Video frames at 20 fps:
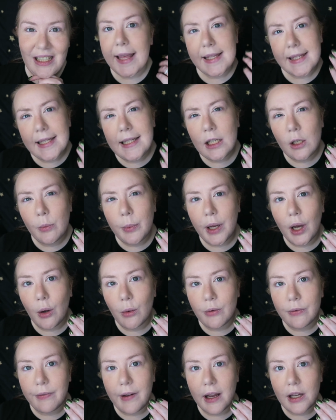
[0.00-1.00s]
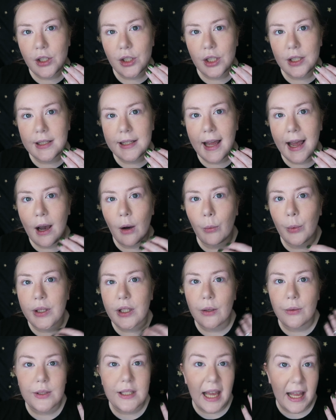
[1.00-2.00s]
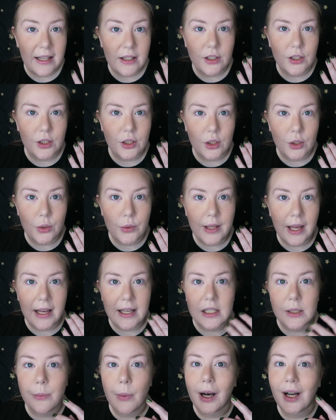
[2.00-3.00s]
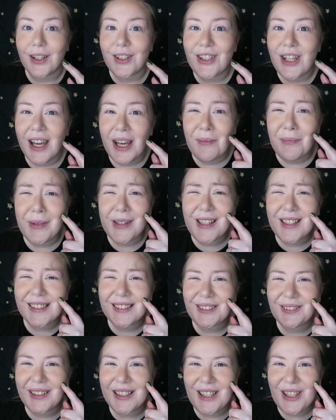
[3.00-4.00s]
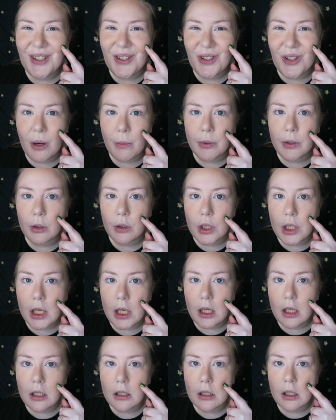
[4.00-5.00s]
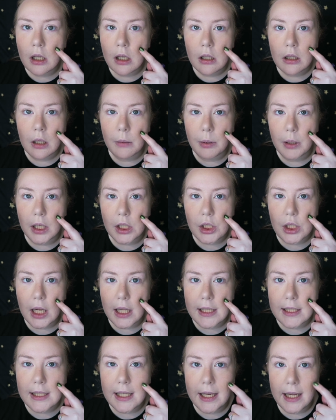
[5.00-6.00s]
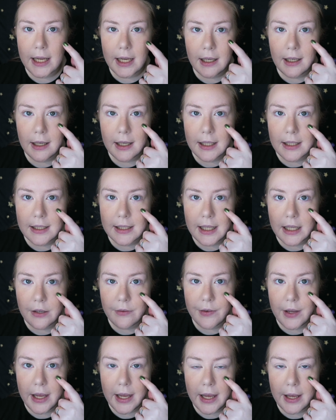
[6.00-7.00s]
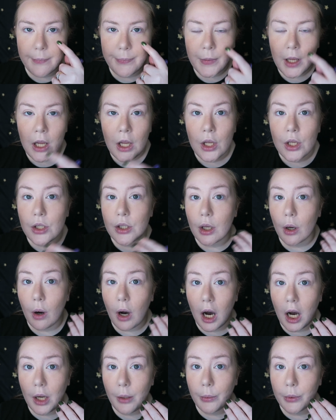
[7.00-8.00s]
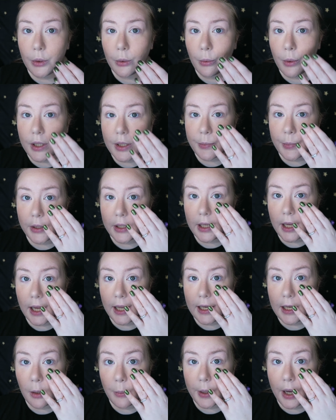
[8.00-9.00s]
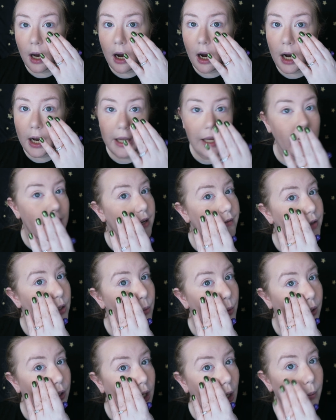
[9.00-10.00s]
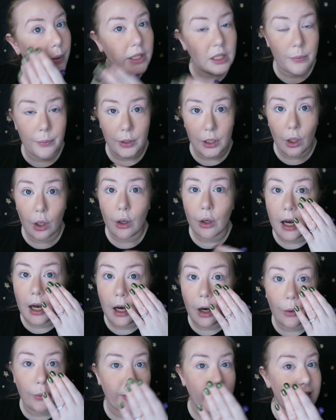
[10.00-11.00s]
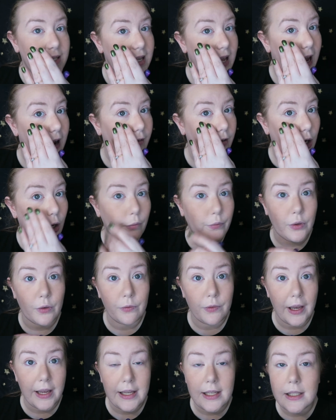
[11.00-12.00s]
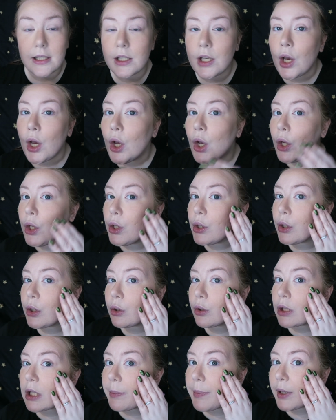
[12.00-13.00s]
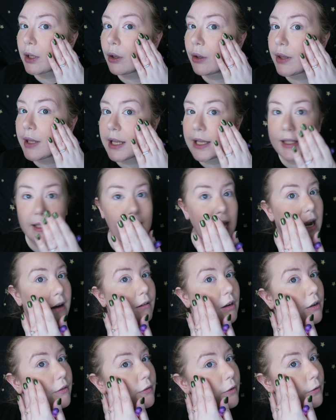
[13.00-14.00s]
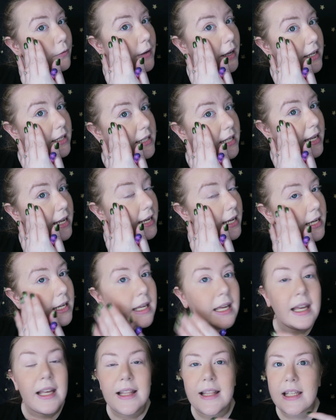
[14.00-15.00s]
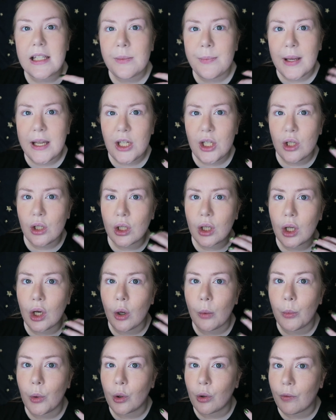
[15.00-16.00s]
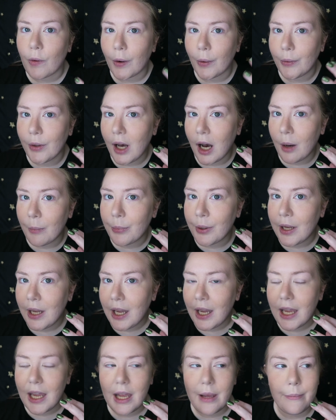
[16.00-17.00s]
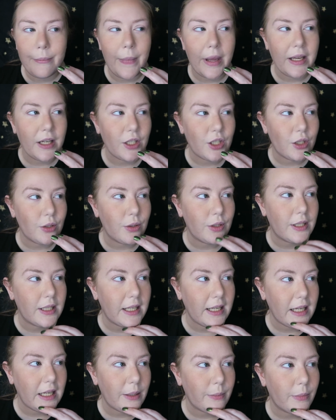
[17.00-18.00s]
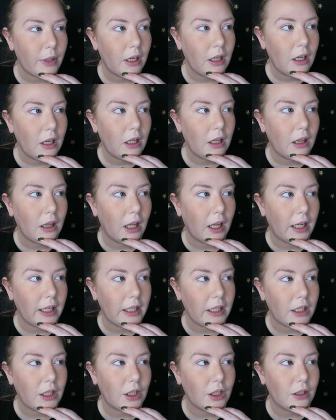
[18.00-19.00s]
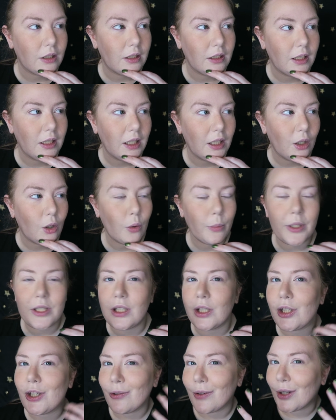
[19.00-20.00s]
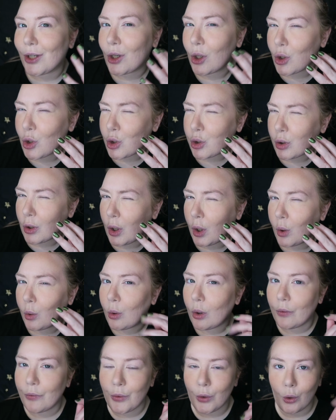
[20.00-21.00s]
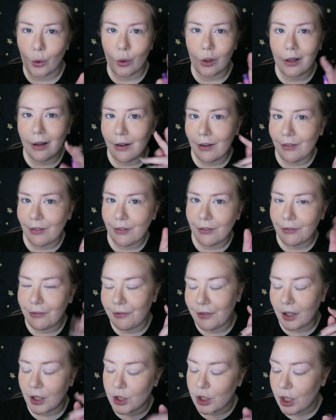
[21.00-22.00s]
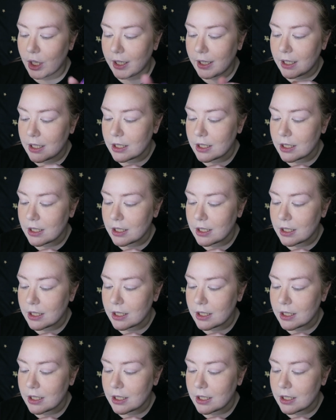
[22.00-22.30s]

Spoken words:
It's a little bit old-fashioned now. We don't tend to do that as much because when you drop your cheeks, the blush lands here instead of here. So I would always put it a little bit higher if you were going to put it on this area of your face. You could also put it on this area of your face here. This makes you look a lot more grown up. It makes you seem like almost like you're in control of your flushing.